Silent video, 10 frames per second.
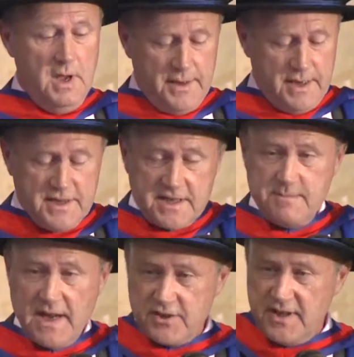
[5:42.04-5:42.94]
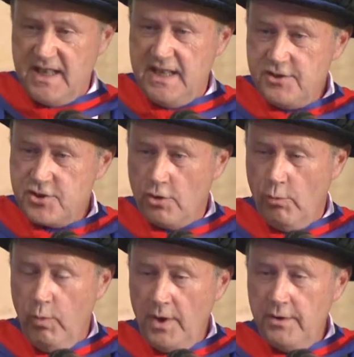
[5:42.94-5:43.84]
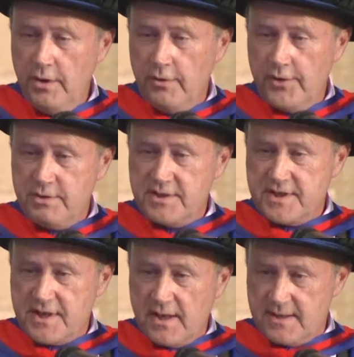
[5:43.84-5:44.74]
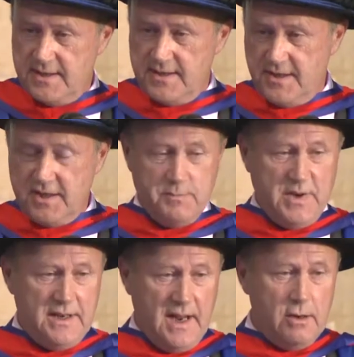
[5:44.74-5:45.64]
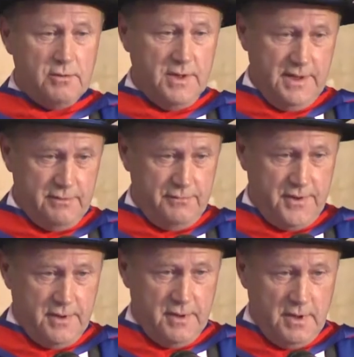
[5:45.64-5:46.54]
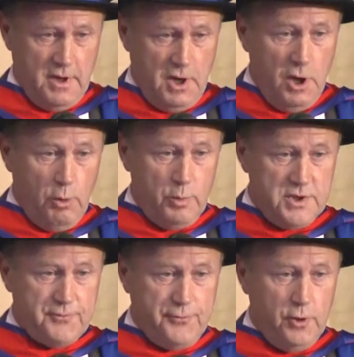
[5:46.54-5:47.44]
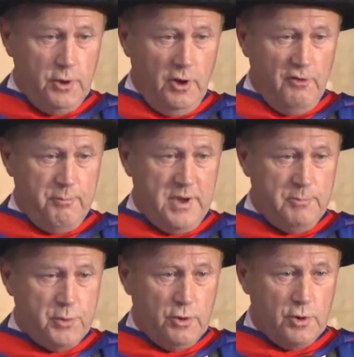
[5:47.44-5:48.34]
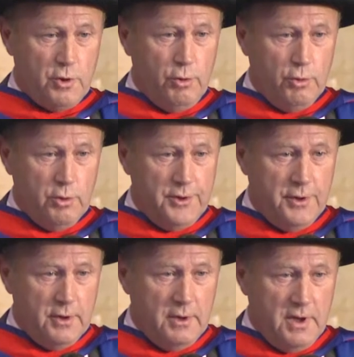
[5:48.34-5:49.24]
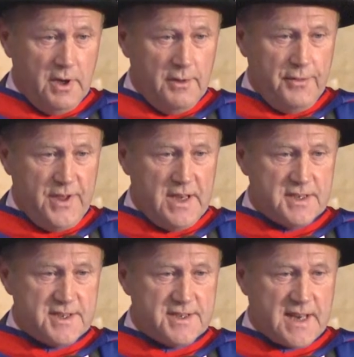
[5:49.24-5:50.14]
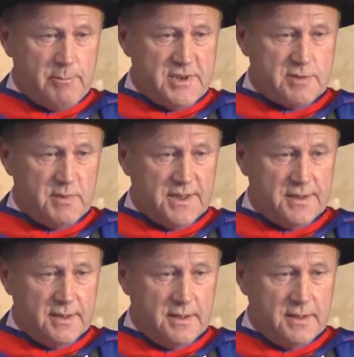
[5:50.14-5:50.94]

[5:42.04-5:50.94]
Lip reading: Now just imagine, each one of those societies that has been outlived was full of people called the establishment.